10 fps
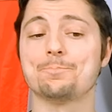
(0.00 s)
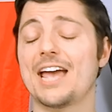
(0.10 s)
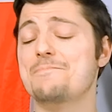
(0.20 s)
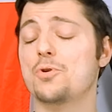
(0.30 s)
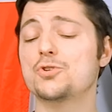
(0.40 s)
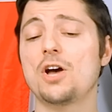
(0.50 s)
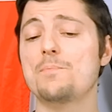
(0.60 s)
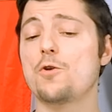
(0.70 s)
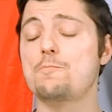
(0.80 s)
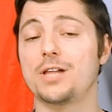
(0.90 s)
And
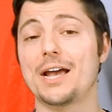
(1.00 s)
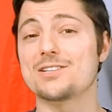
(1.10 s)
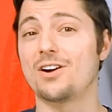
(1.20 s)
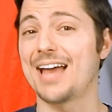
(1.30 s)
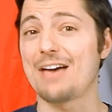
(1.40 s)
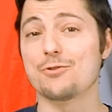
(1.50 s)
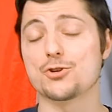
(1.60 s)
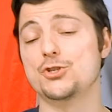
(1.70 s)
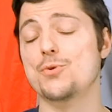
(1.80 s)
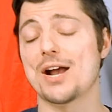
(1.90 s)
Montembeau plays on
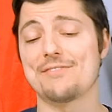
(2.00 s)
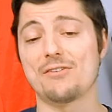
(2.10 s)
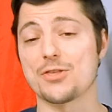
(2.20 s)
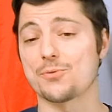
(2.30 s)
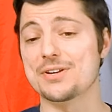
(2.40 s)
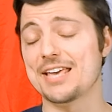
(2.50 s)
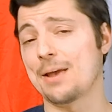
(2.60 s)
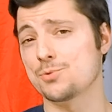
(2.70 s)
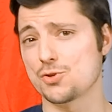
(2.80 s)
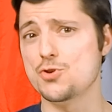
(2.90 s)
average two out of every three games,